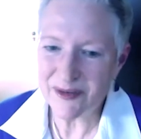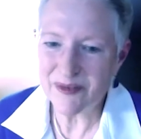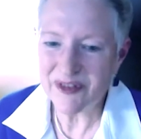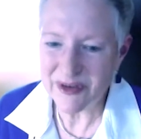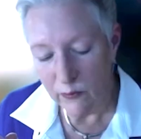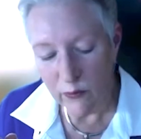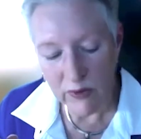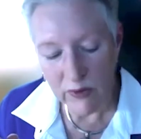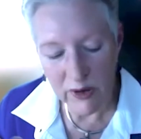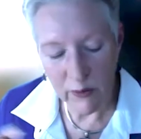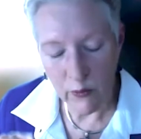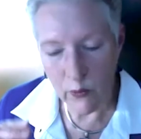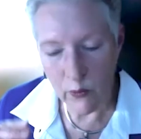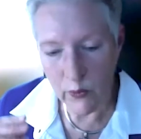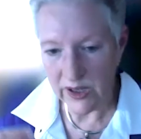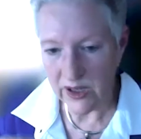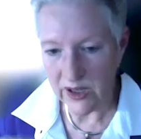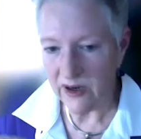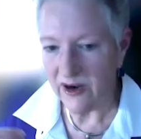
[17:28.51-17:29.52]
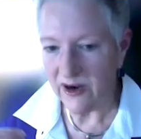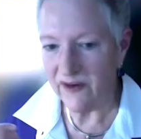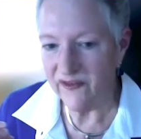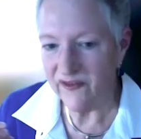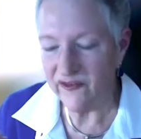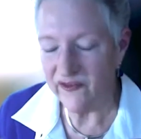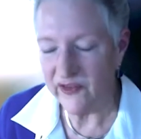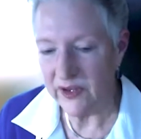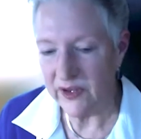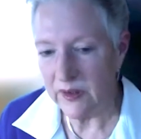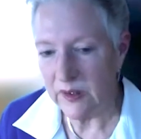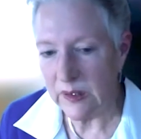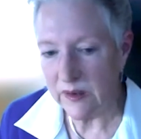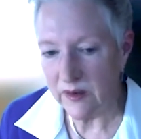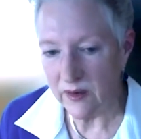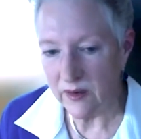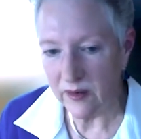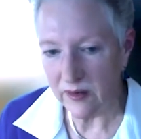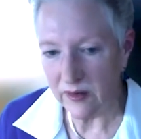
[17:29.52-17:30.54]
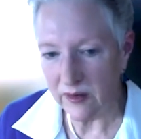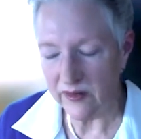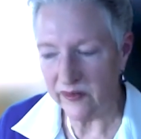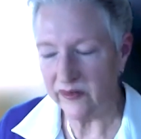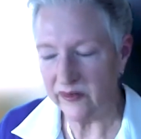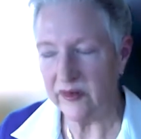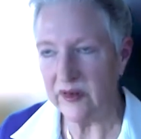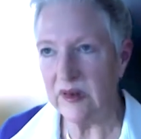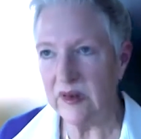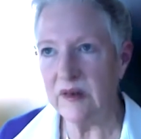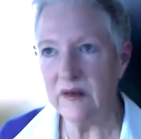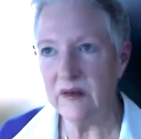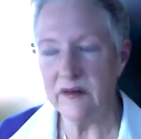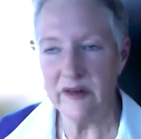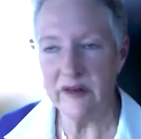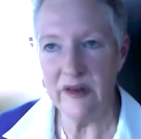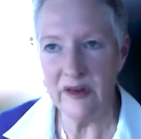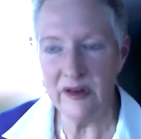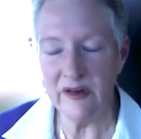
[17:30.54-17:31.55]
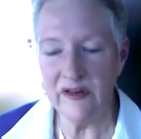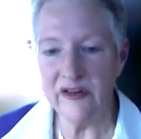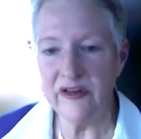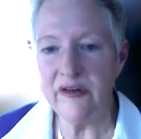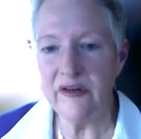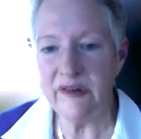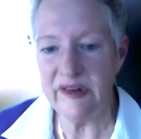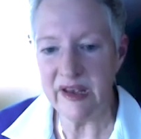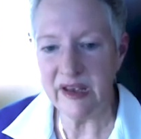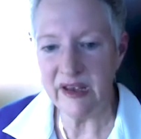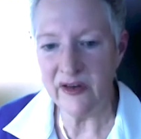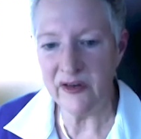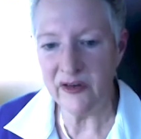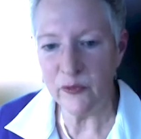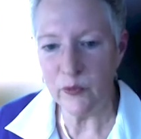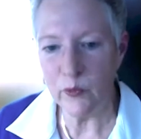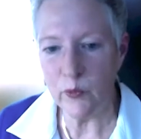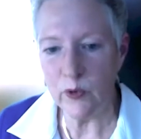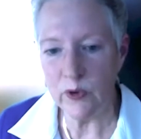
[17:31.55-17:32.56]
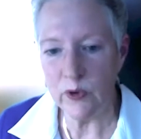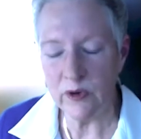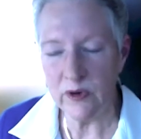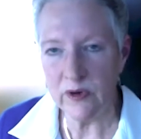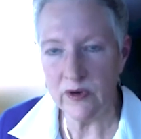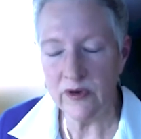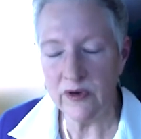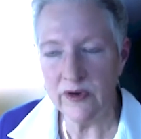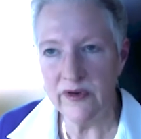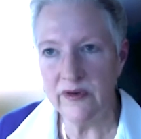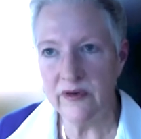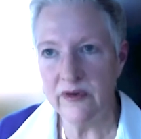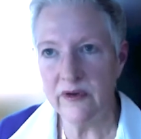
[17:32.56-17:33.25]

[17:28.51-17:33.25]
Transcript: some, what we are feeling is in today's world,